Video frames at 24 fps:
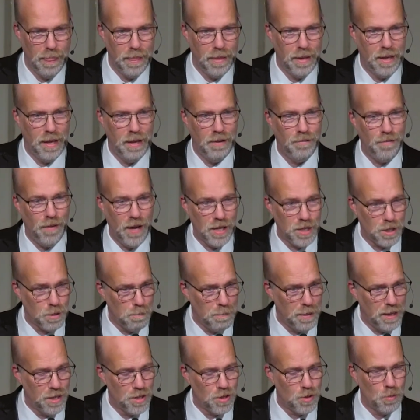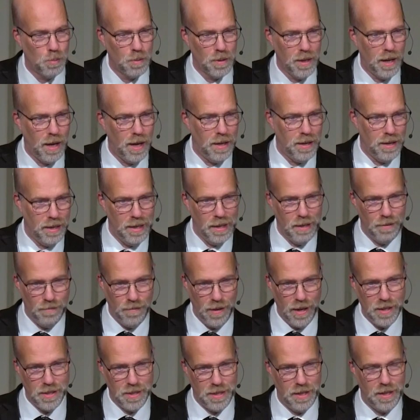Investments were not
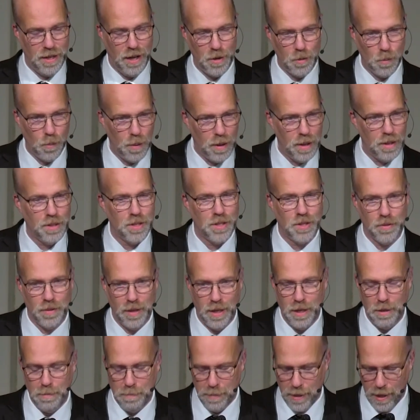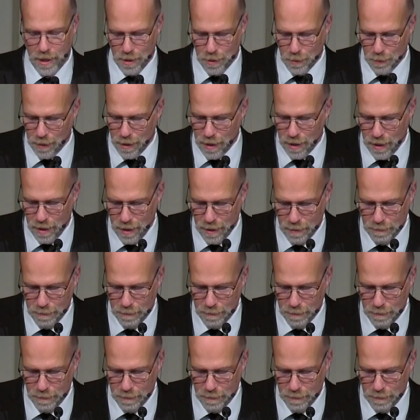invented on Wall Street, by the way.